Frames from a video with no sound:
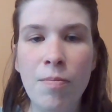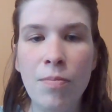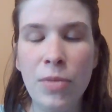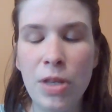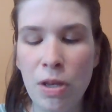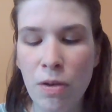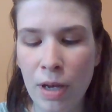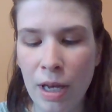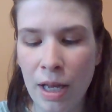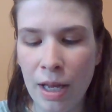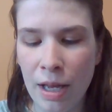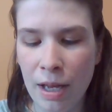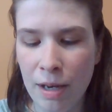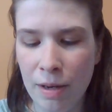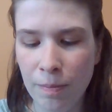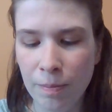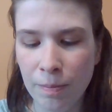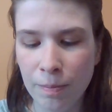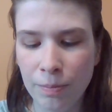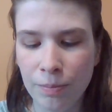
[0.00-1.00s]
you
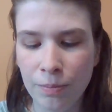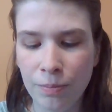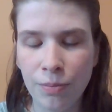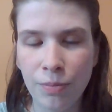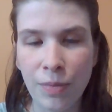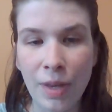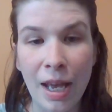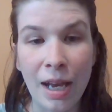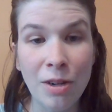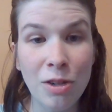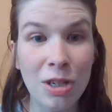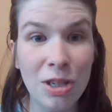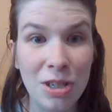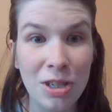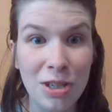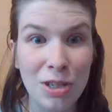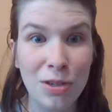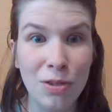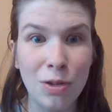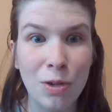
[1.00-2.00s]
can actually
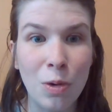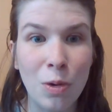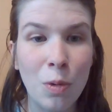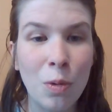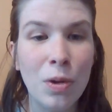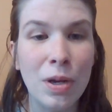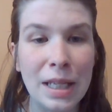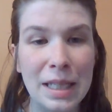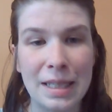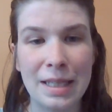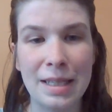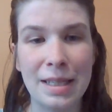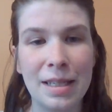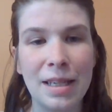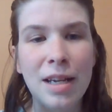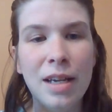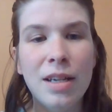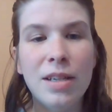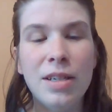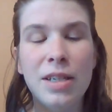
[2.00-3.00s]
just use coins
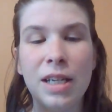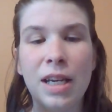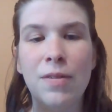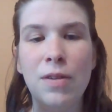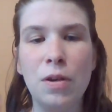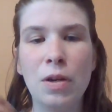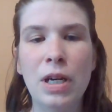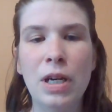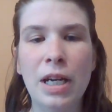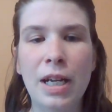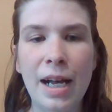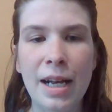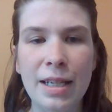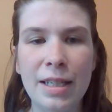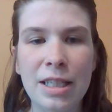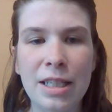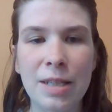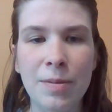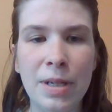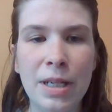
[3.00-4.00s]
to give you a good
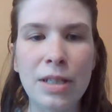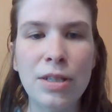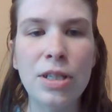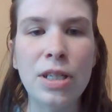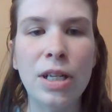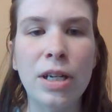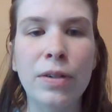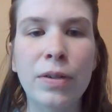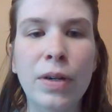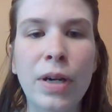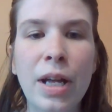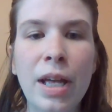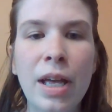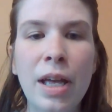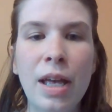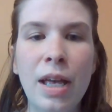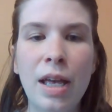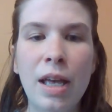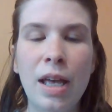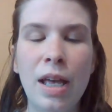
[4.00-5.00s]
estimate. So
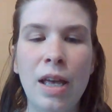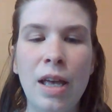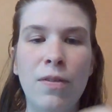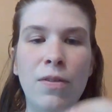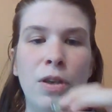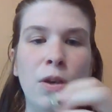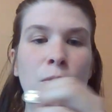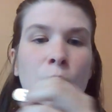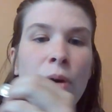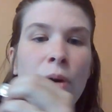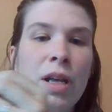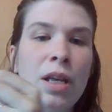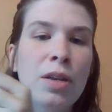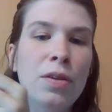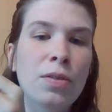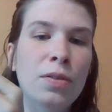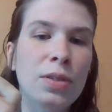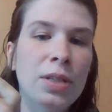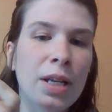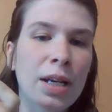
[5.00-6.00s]
if you want to
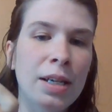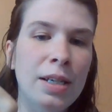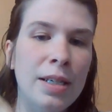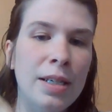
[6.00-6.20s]
use a